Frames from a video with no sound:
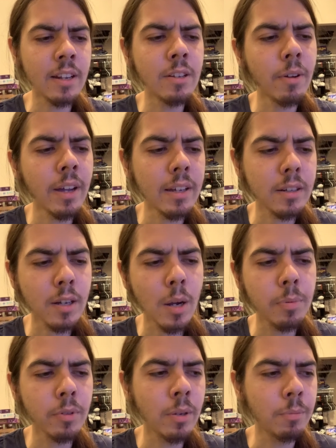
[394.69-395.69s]
I know I had a
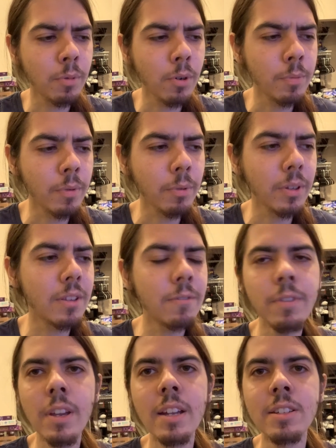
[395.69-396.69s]
couple on board, but really the
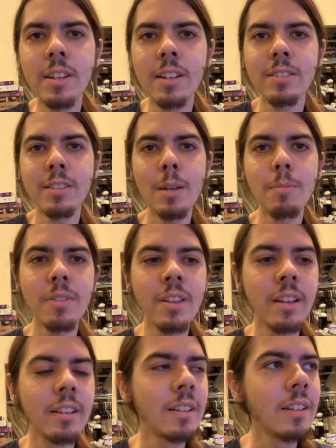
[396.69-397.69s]
VHS tape
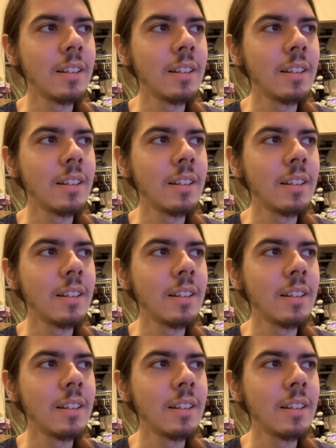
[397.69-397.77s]
thing